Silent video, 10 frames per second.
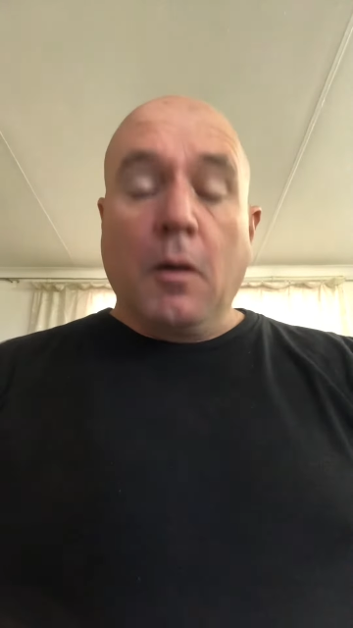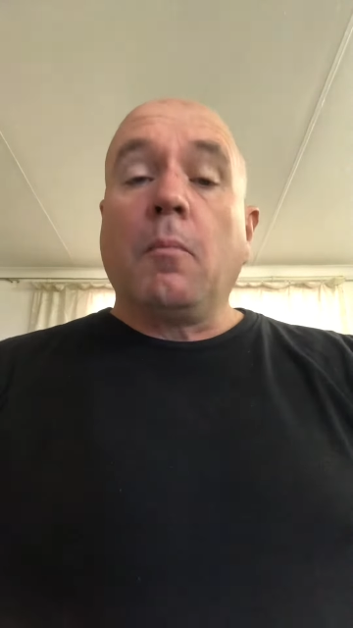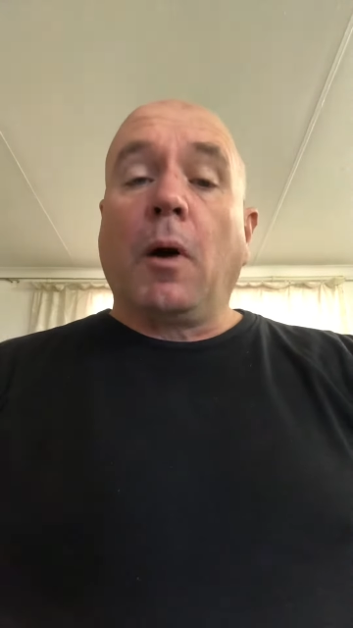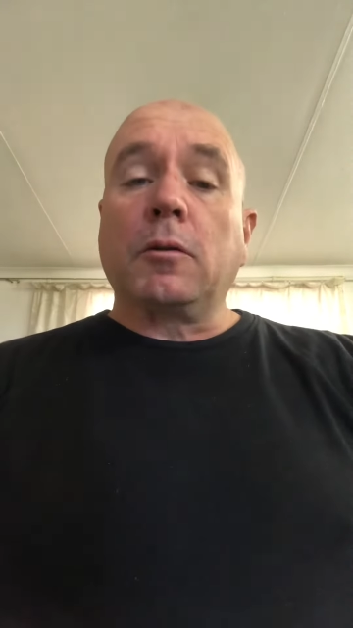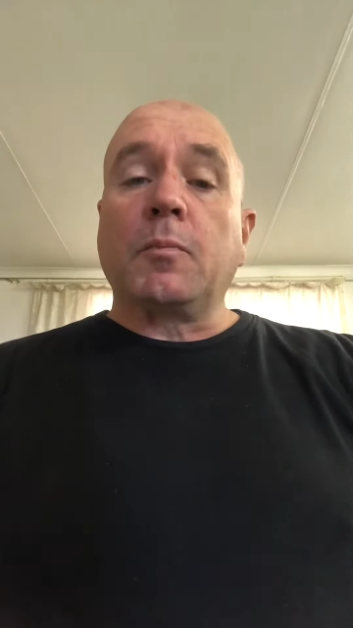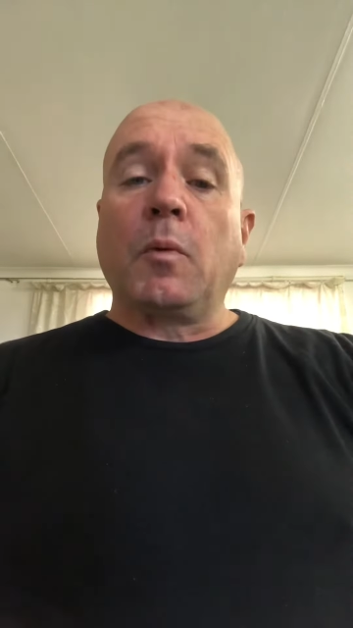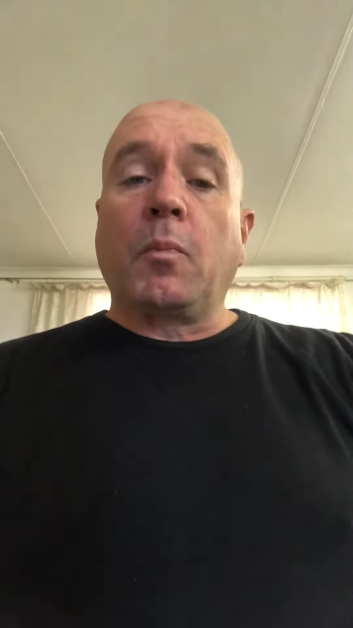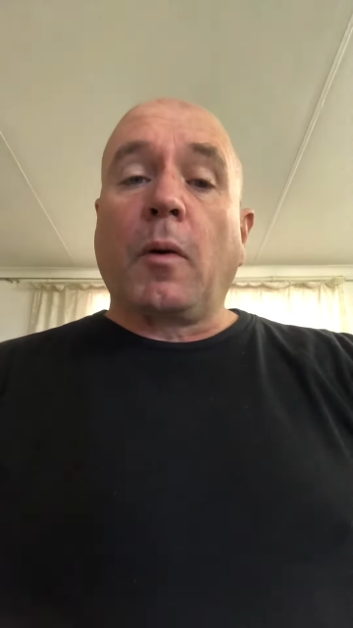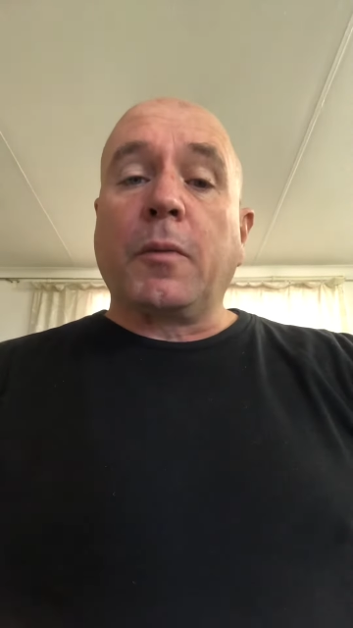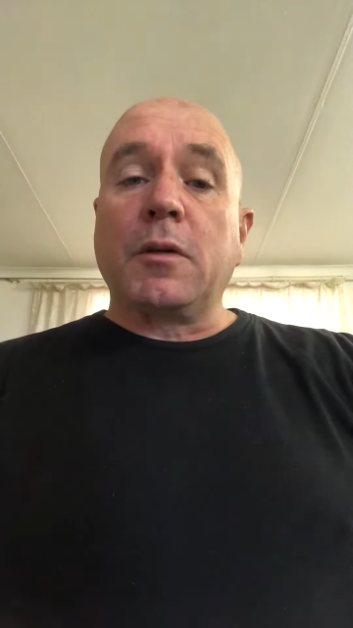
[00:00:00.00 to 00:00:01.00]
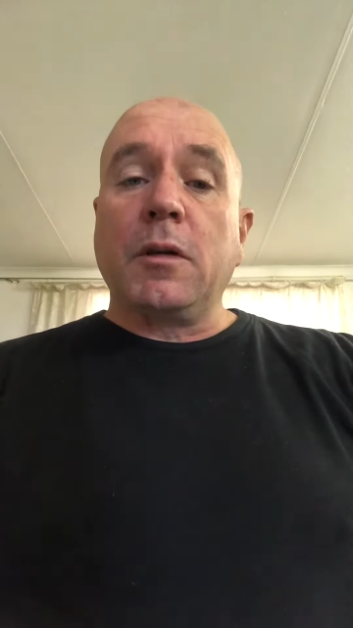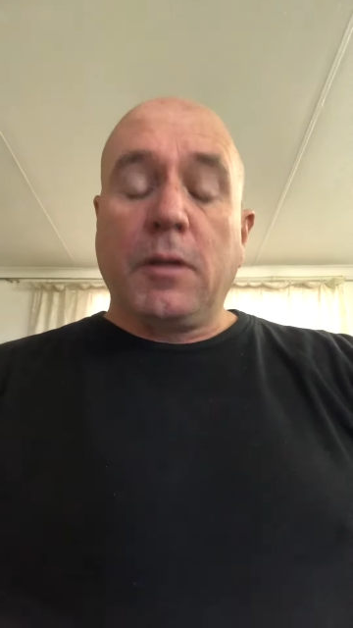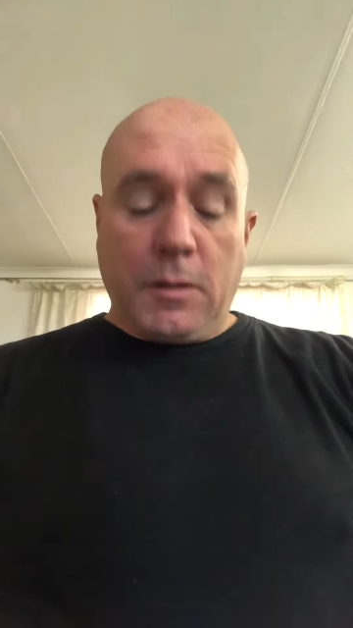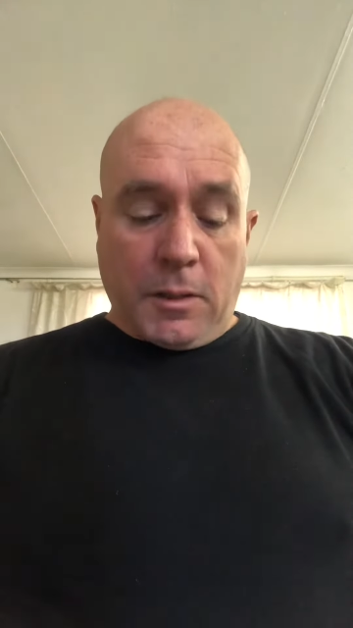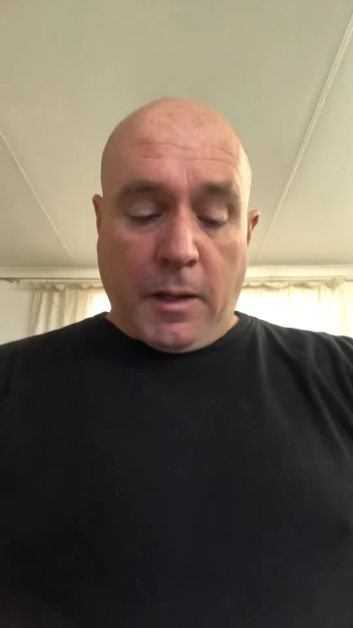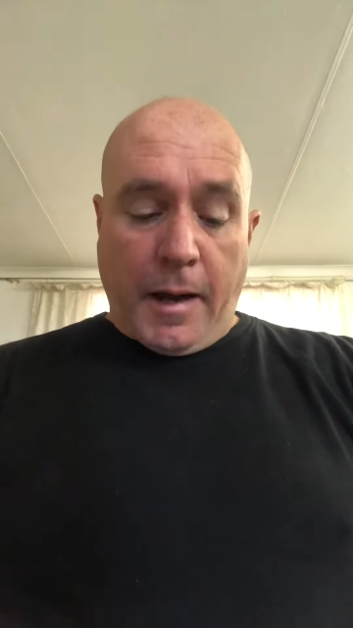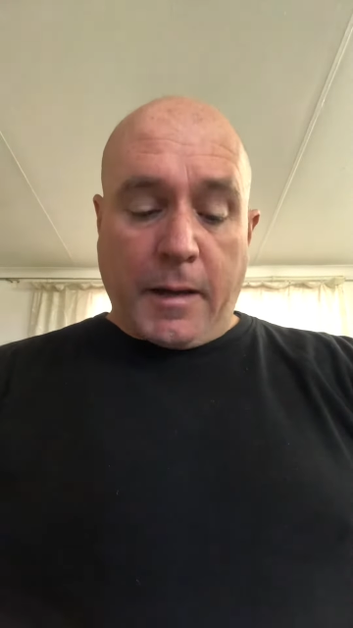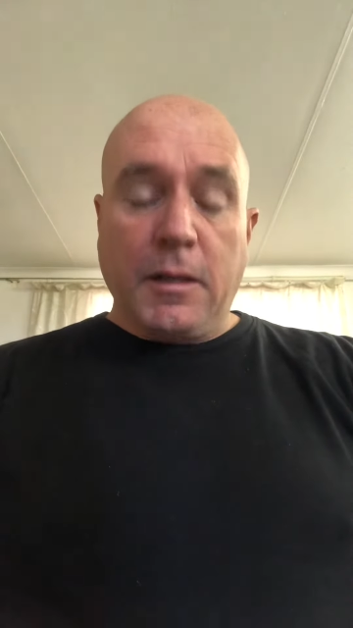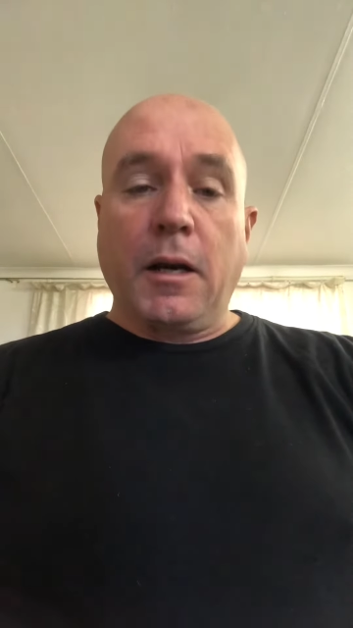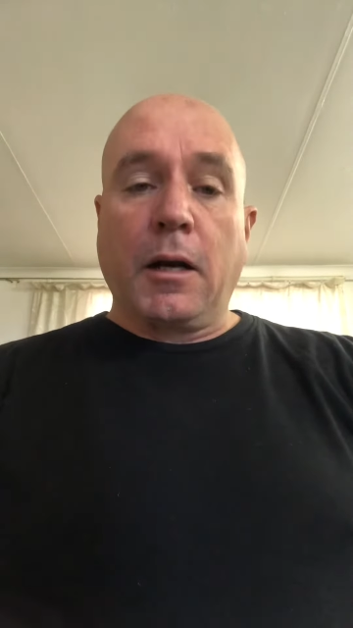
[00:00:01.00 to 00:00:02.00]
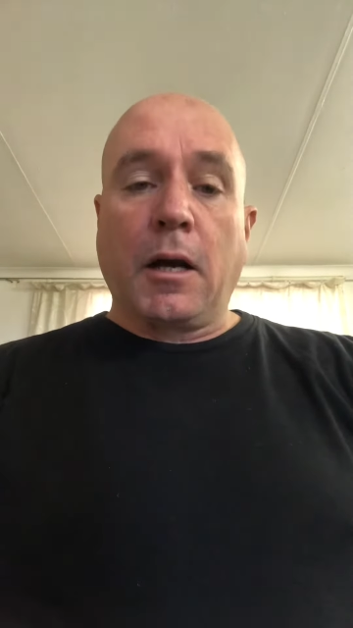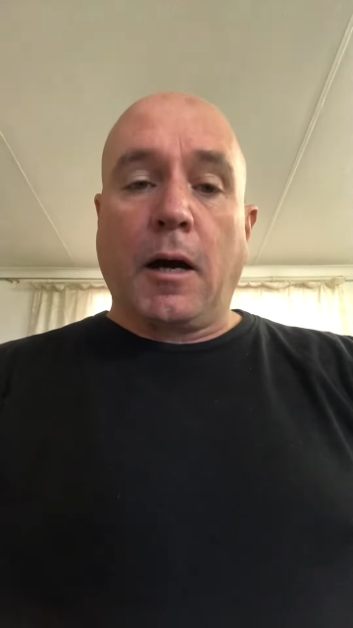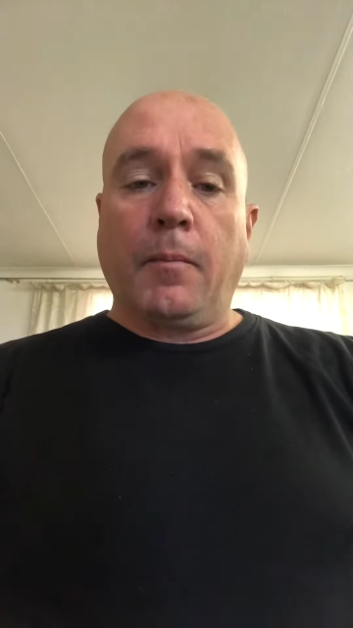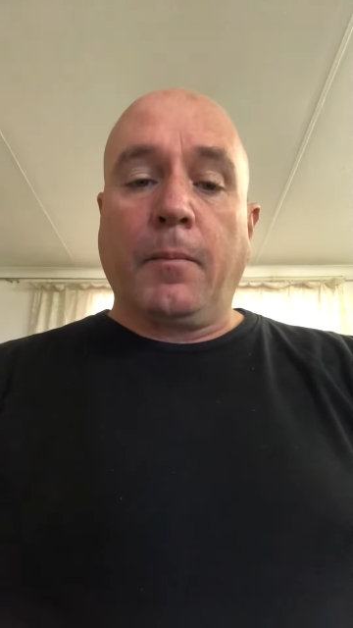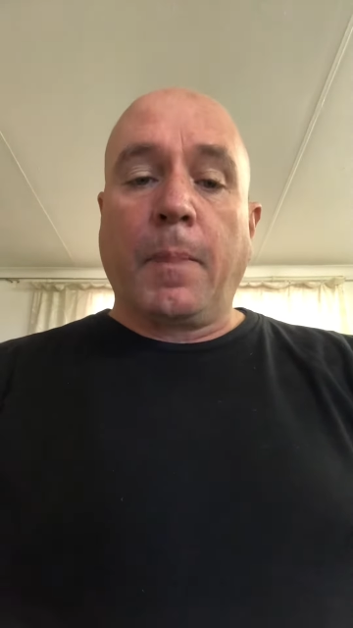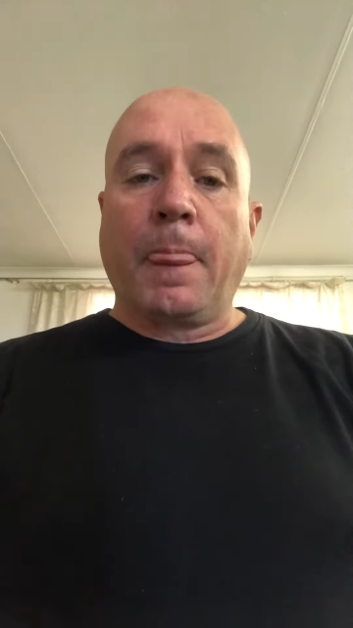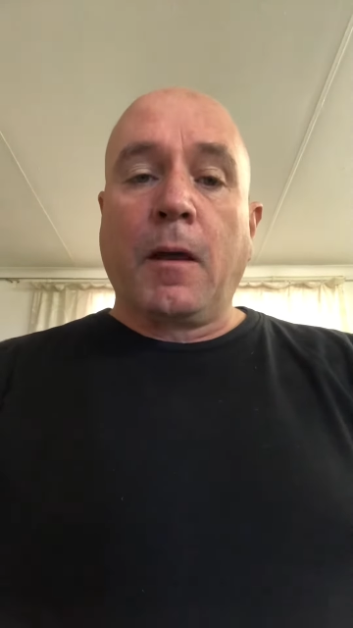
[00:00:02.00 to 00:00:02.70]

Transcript: multiple properties and income